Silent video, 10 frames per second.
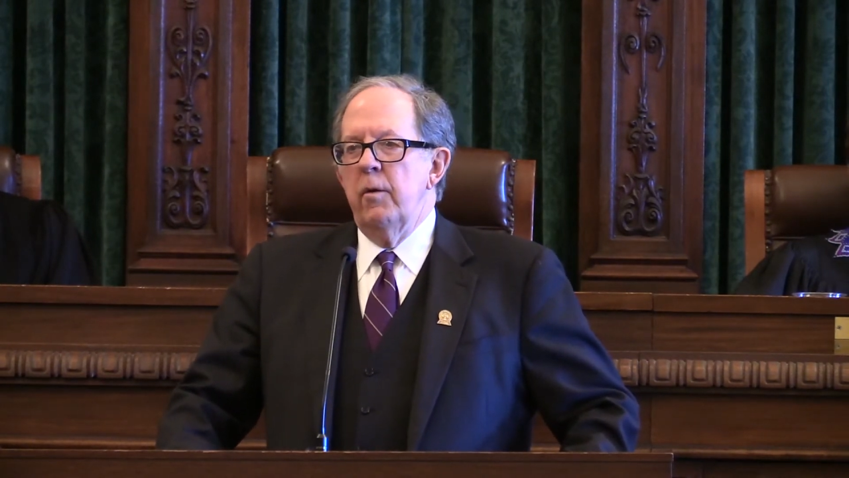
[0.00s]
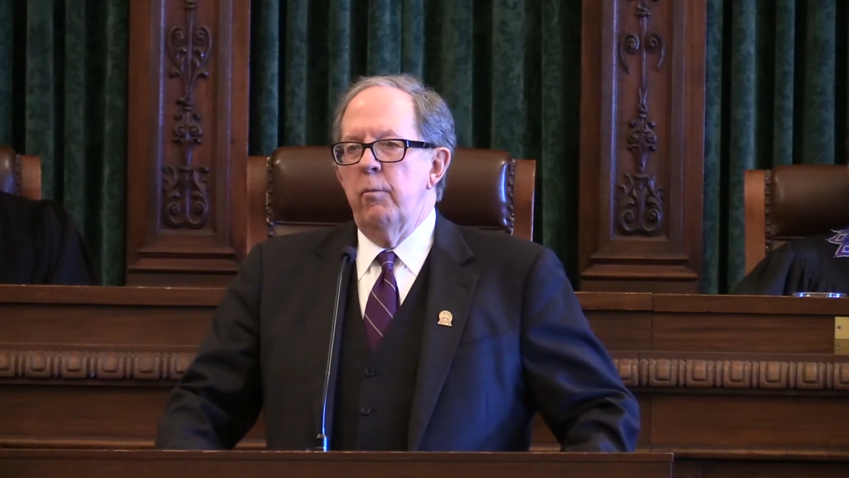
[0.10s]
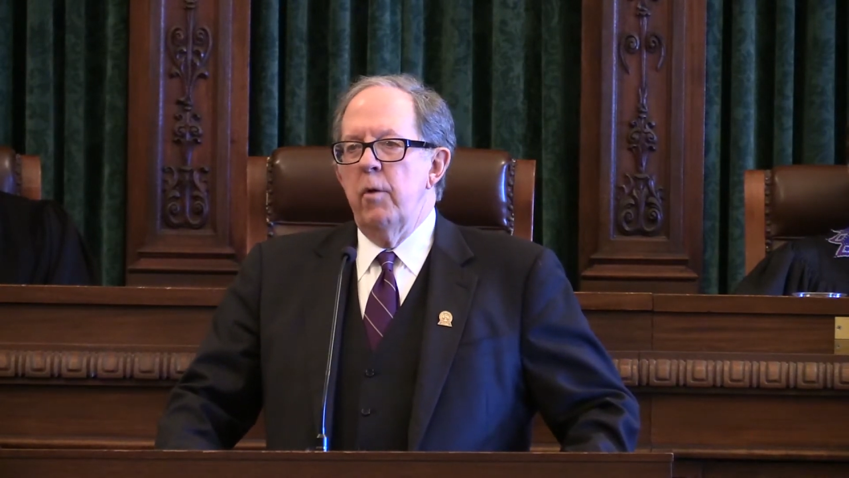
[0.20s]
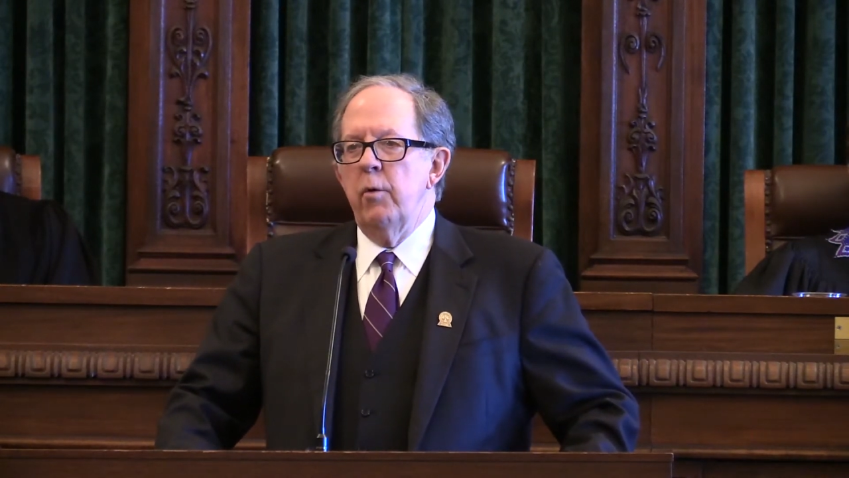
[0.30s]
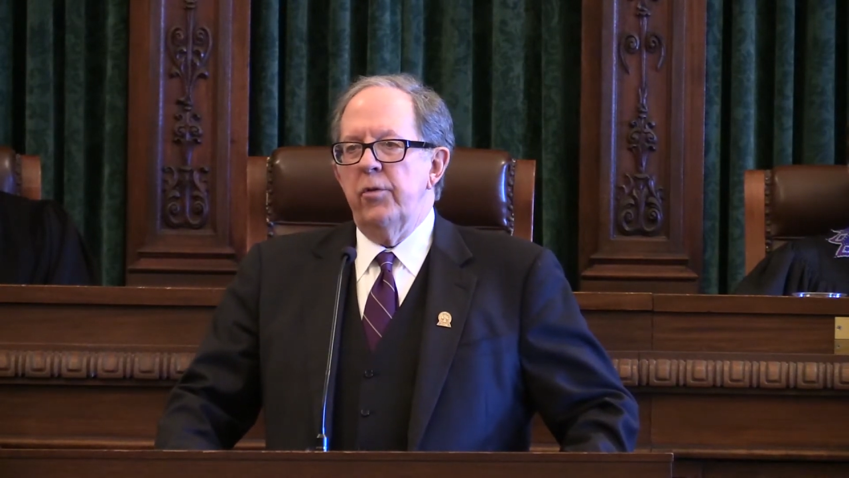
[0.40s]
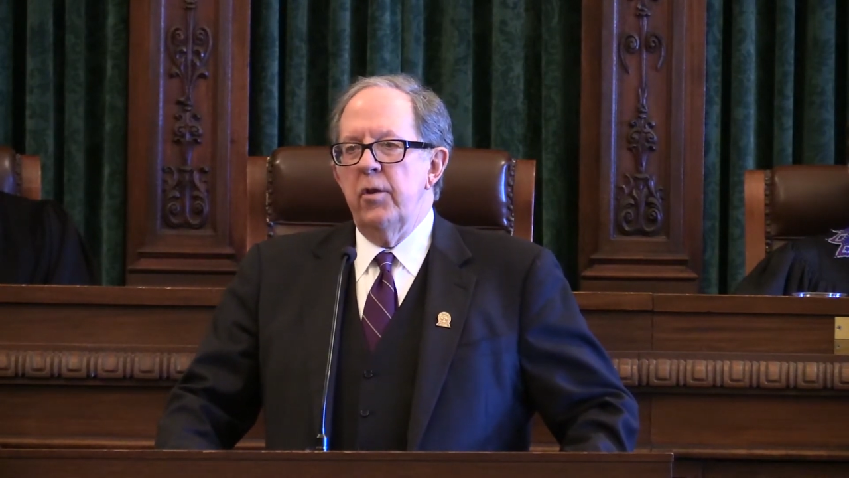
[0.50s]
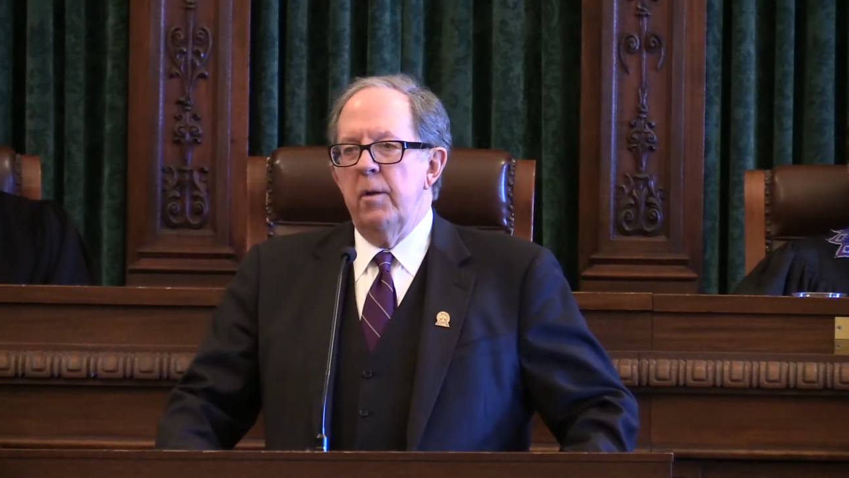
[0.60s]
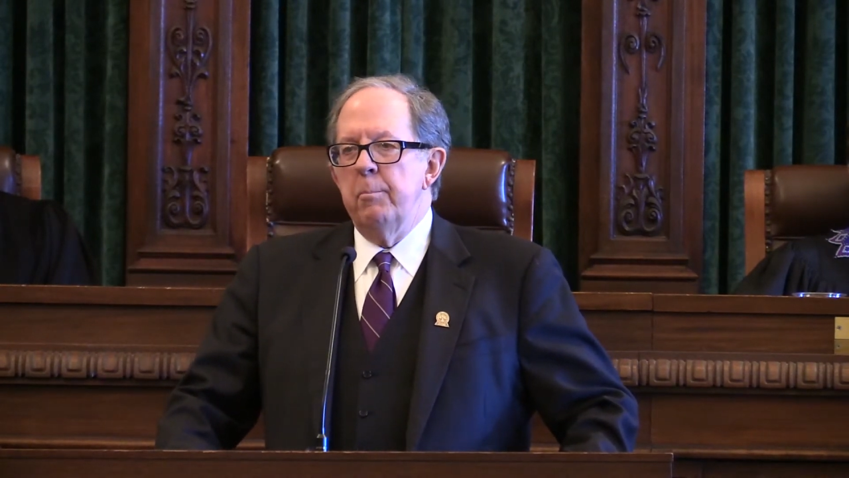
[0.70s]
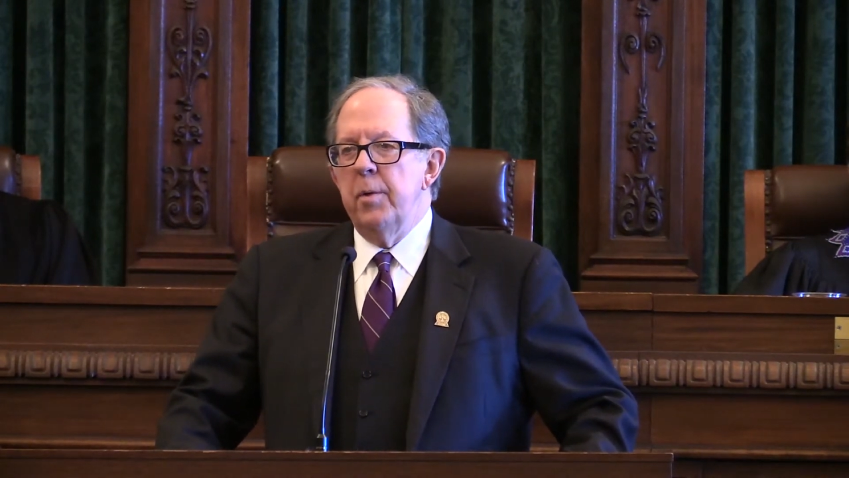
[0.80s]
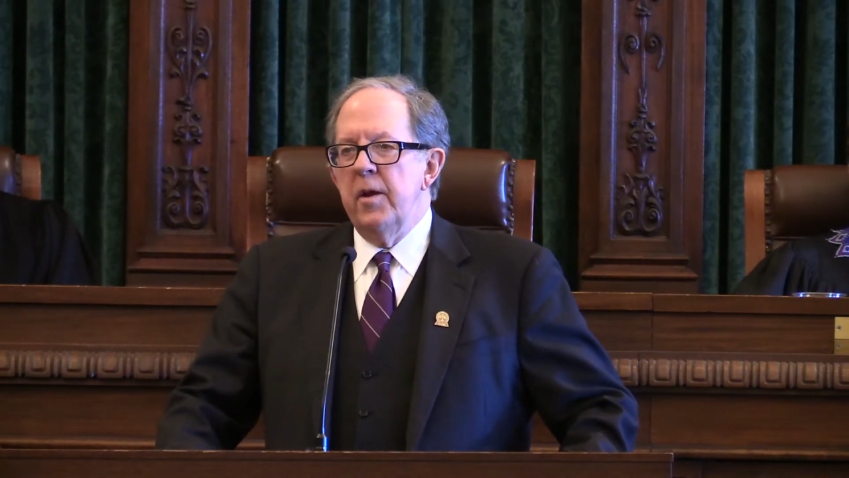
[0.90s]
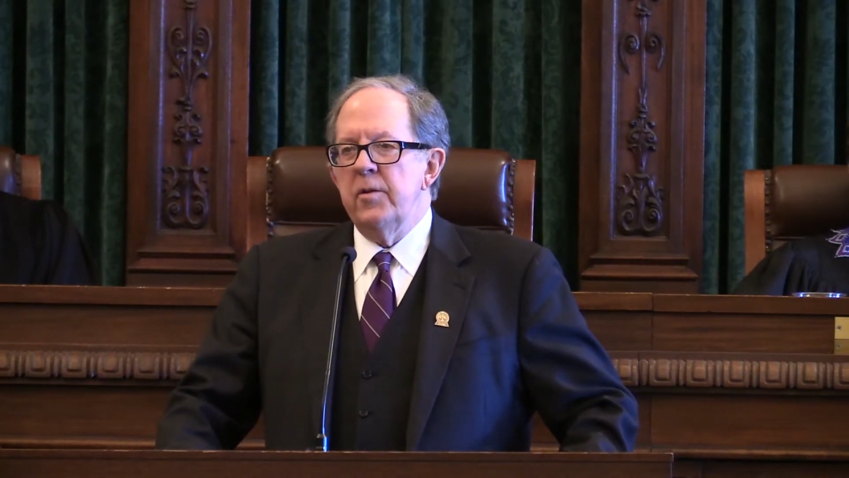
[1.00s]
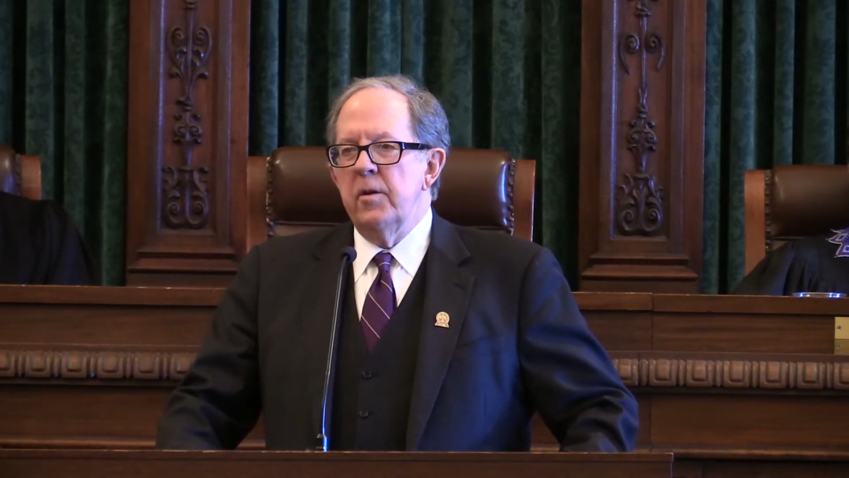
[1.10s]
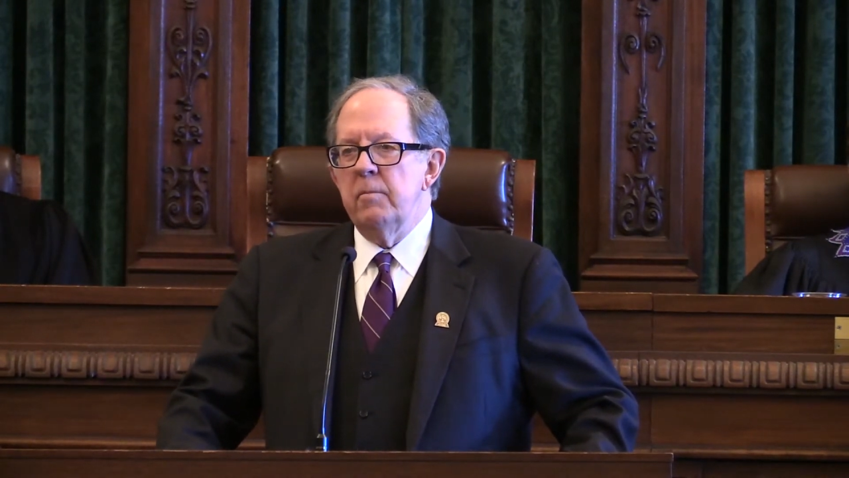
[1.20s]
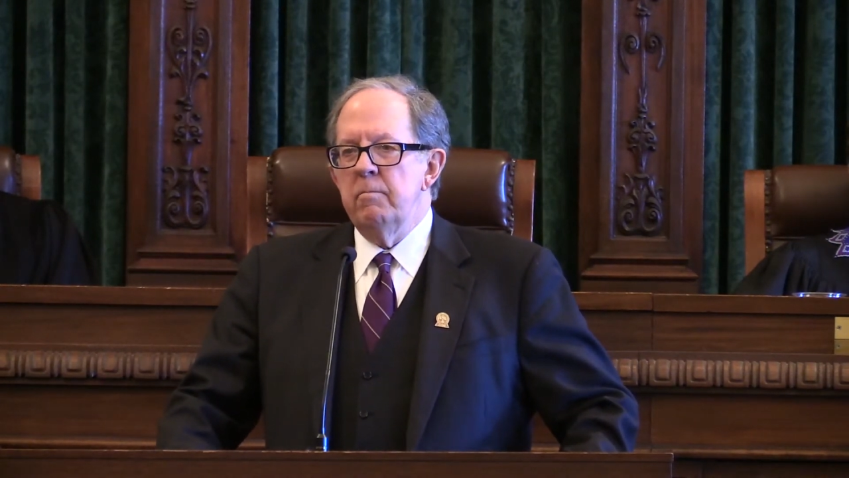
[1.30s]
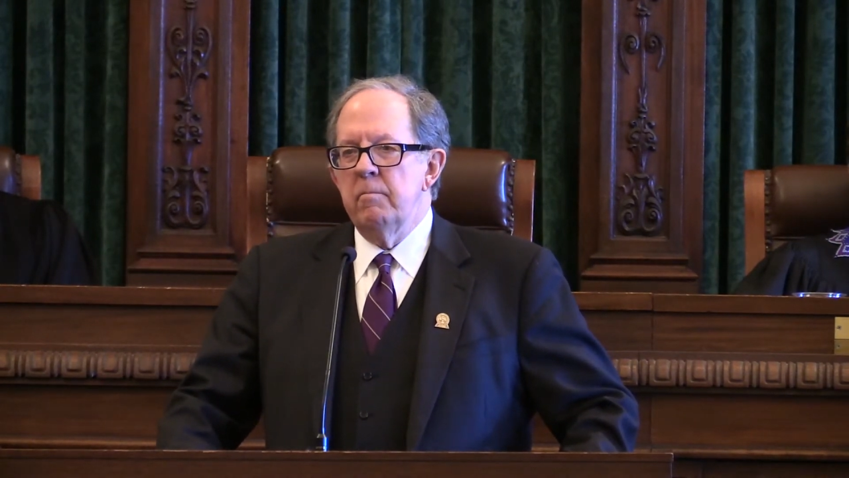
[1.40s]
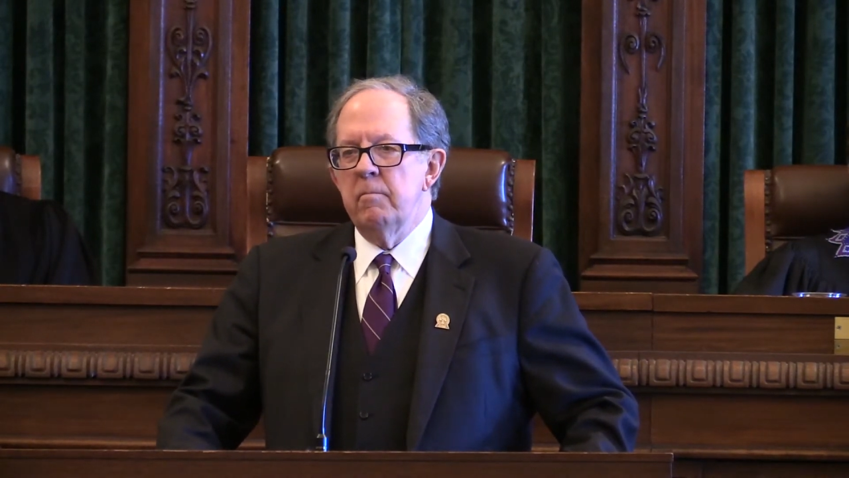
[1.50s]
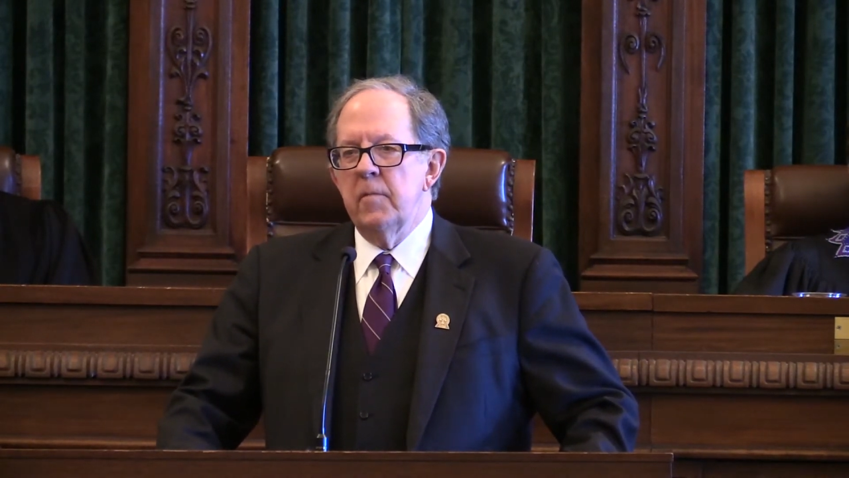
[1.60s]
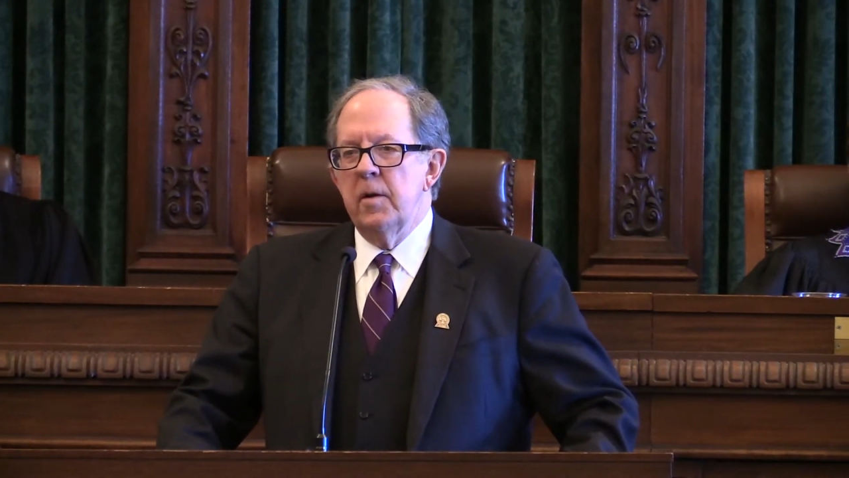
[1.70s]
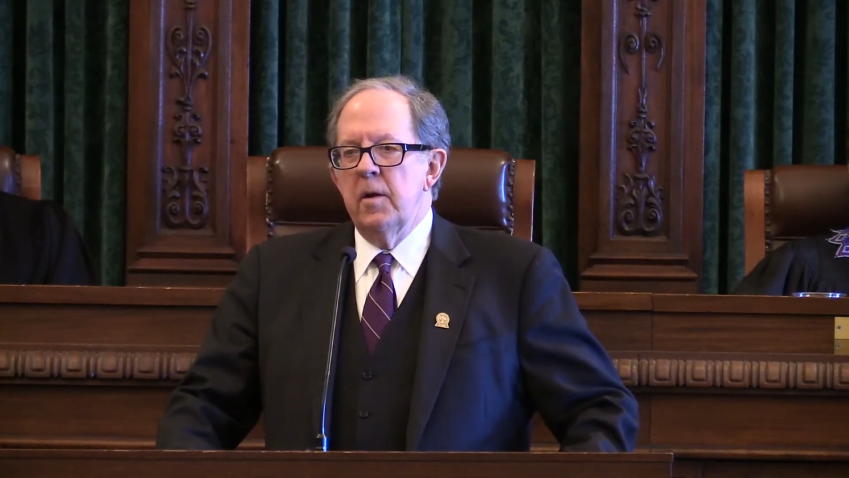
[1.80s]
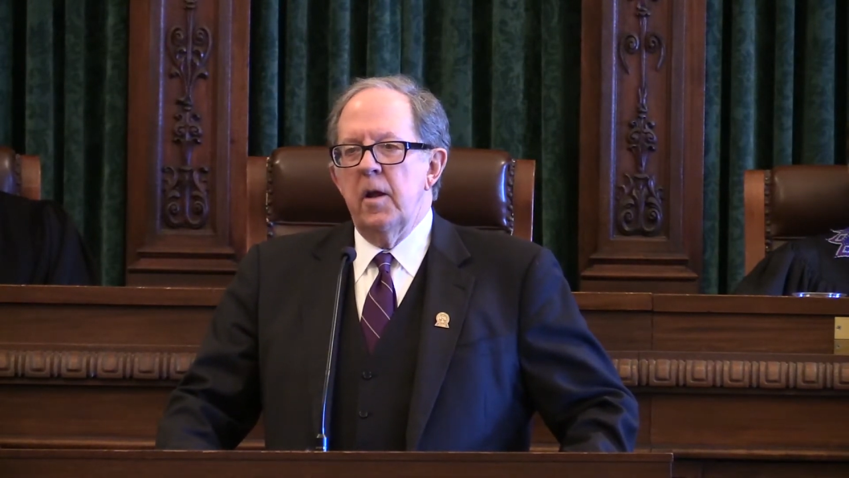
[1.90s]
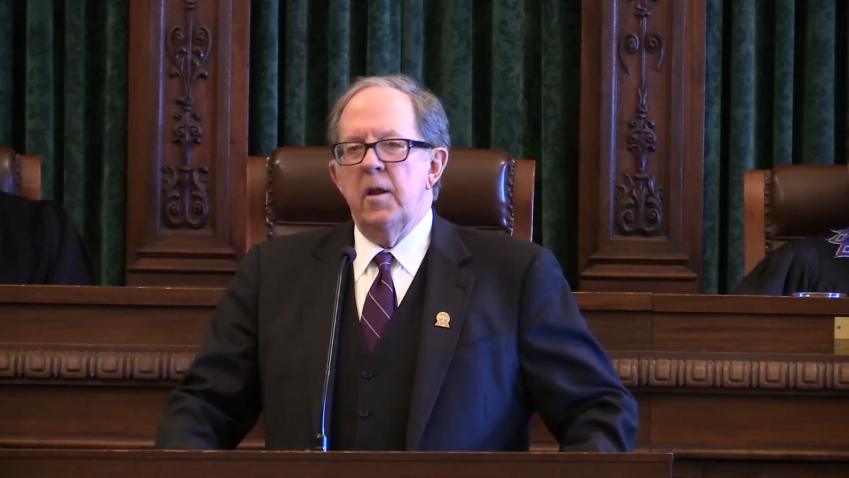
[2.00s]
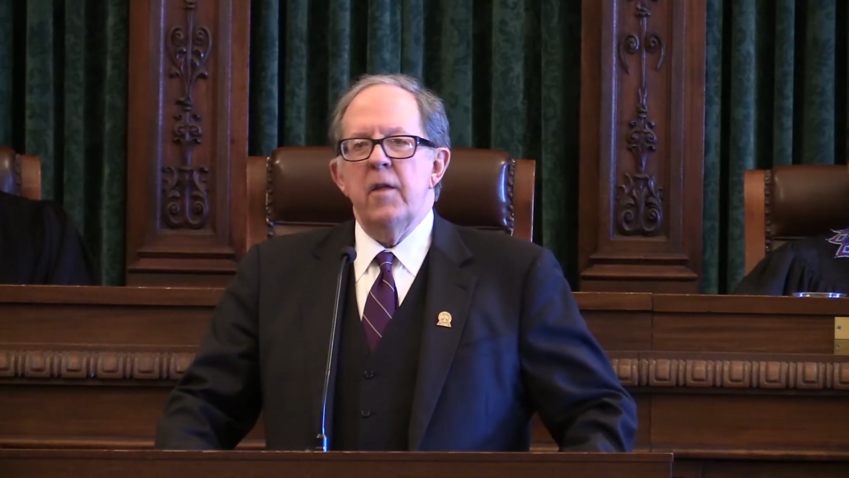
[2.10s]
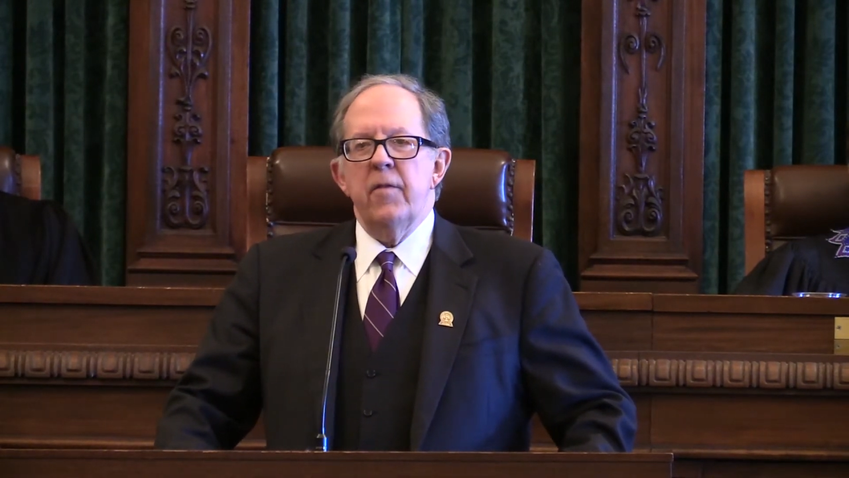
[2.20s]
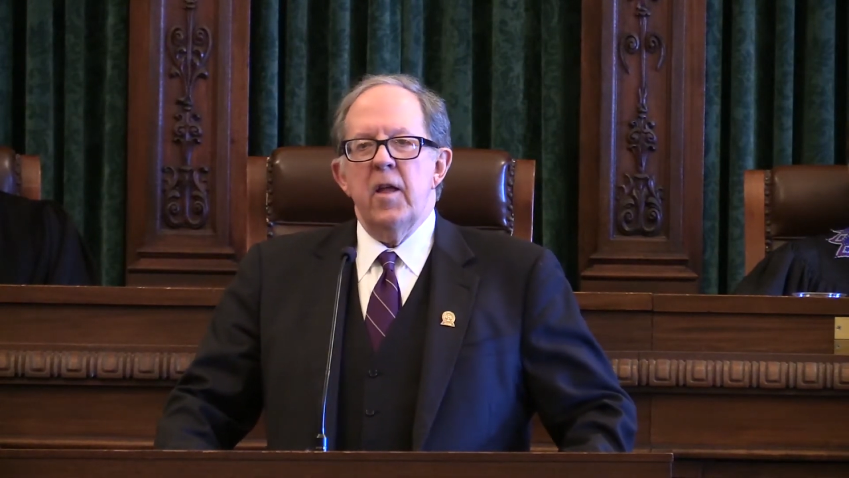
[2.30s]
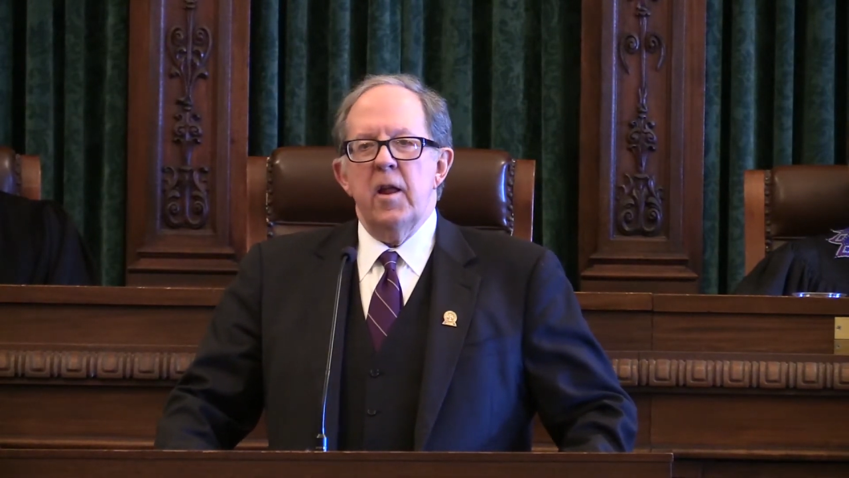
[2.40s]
wrote the opinion. And in that